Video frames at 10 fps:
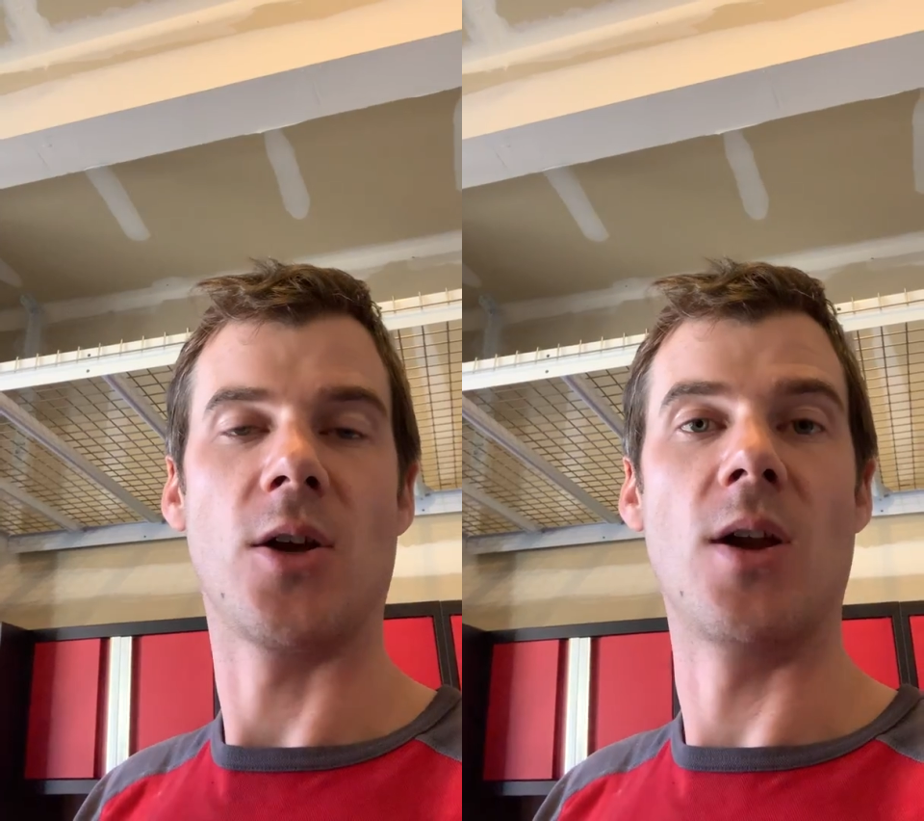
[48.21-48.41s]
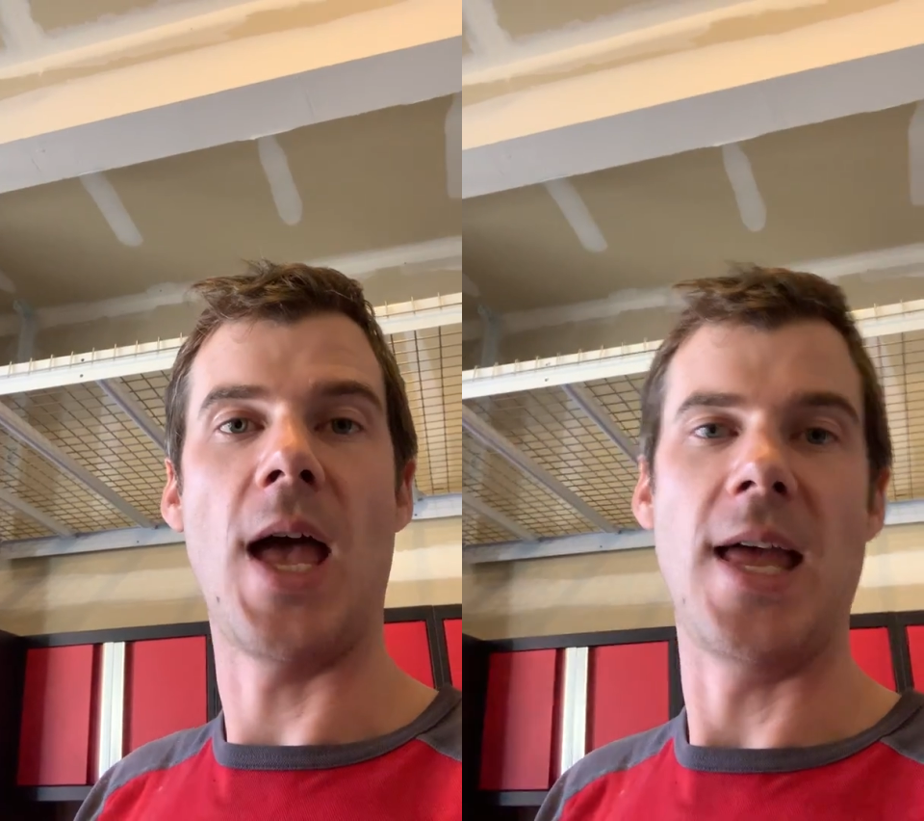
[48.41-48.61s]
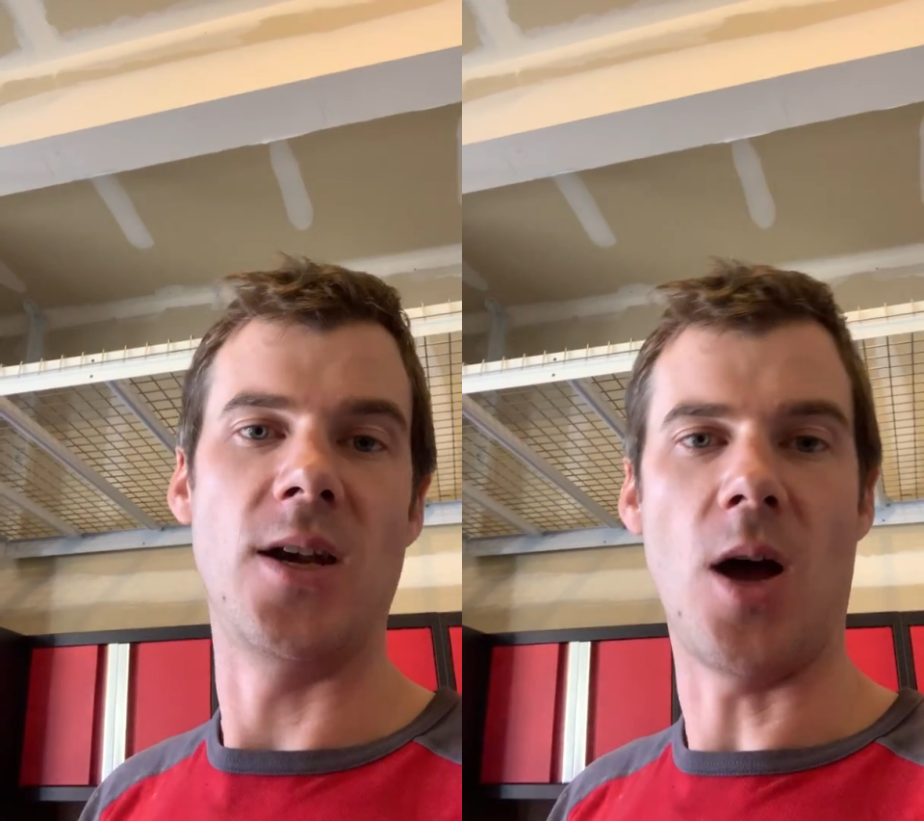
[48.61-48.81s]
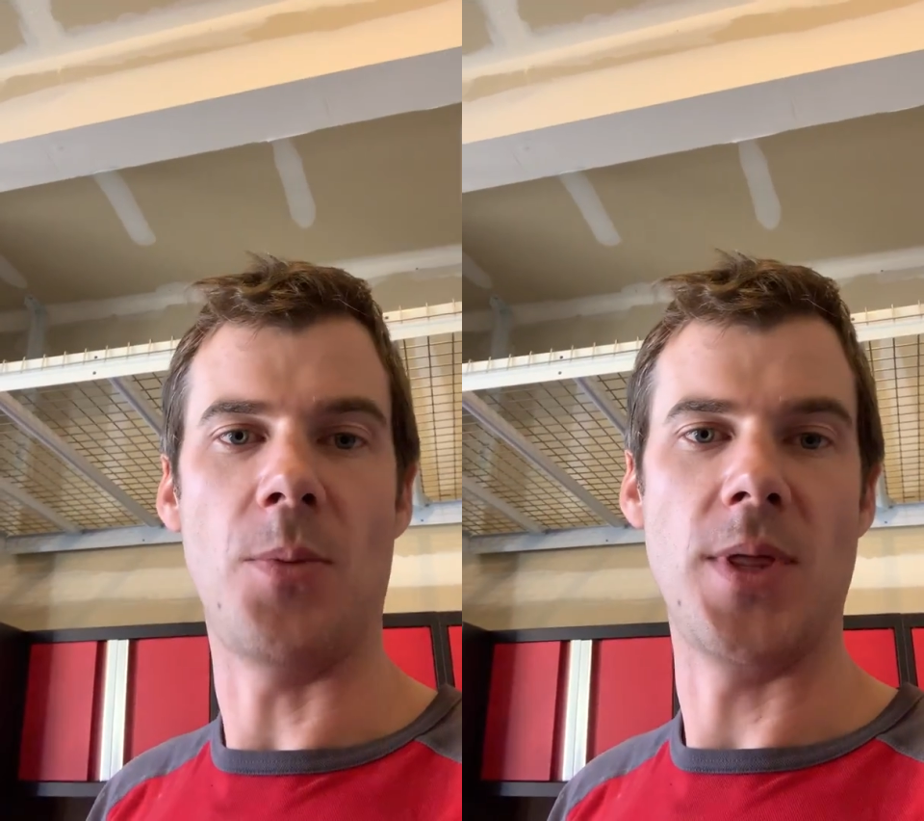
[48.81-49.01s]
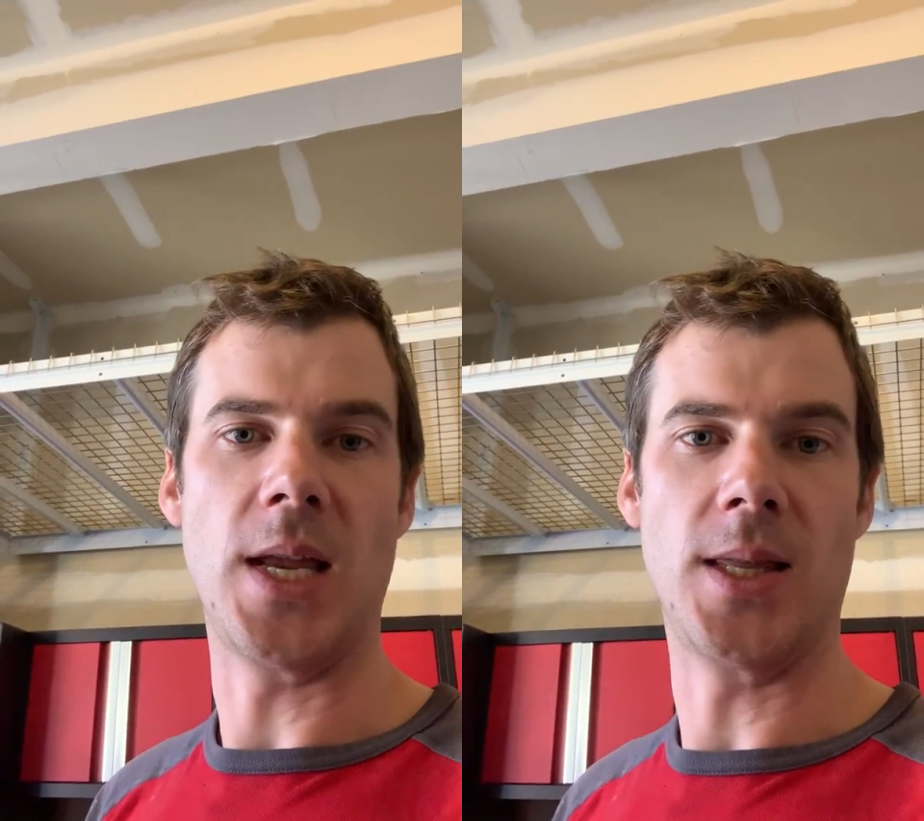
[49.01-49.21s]
going to end up
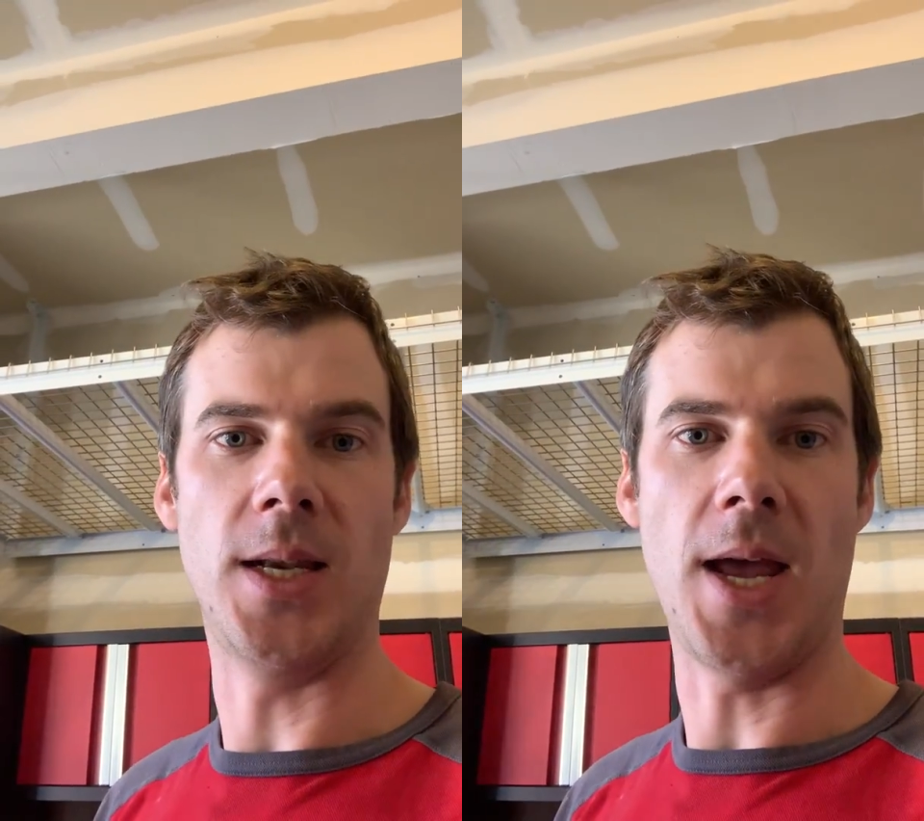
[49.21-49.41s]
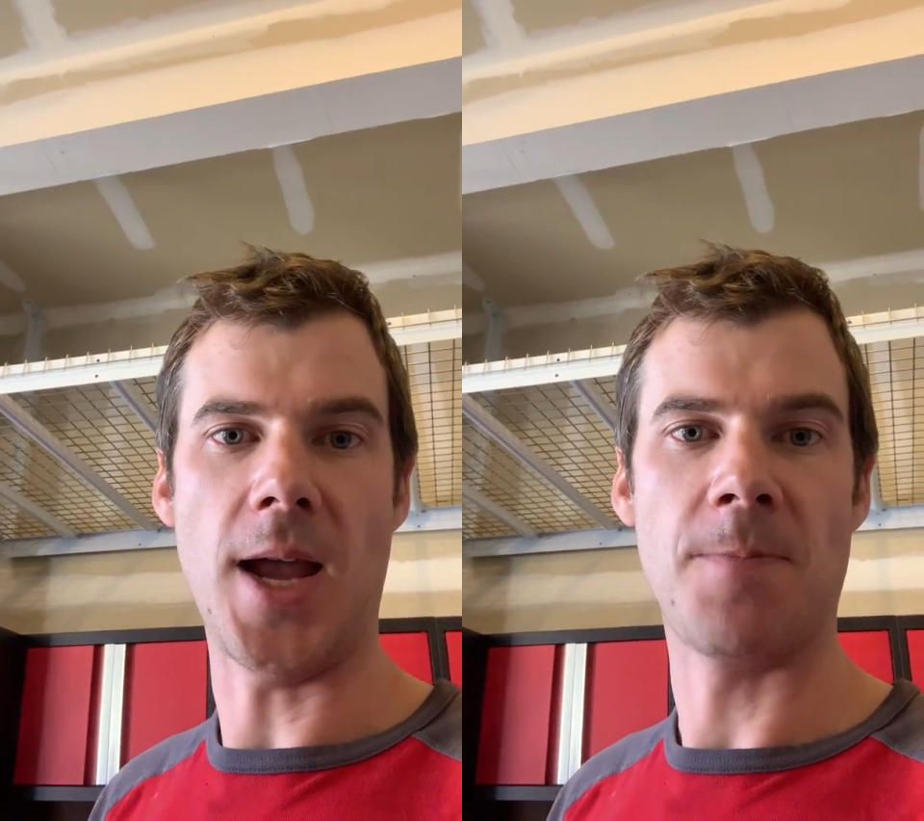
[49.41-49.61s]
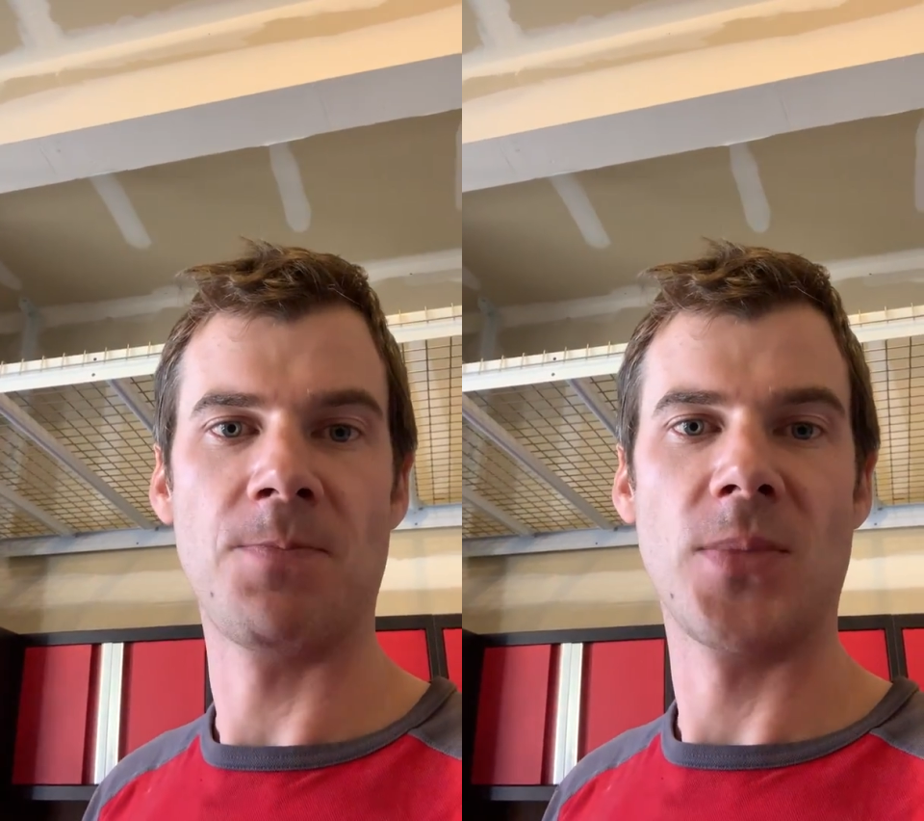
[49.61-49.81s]
at the end of the day.